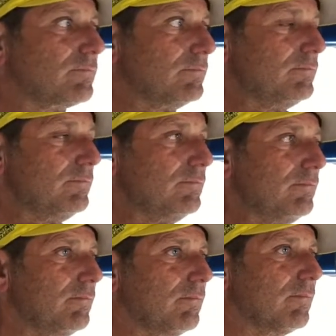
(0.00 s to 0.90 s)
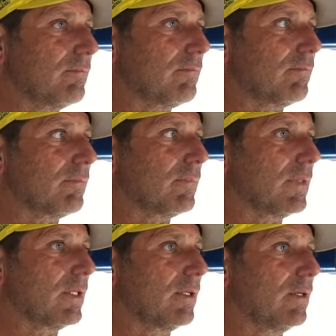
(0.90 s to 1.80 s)
look on the needle bearing on
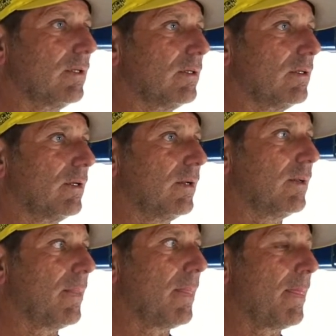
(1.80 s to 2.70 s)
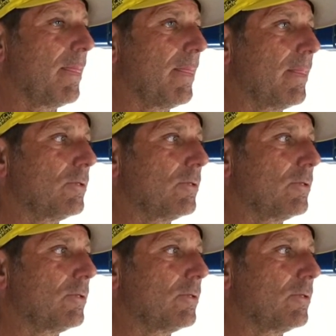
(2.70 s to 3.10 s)
the front of the steering? How does it work?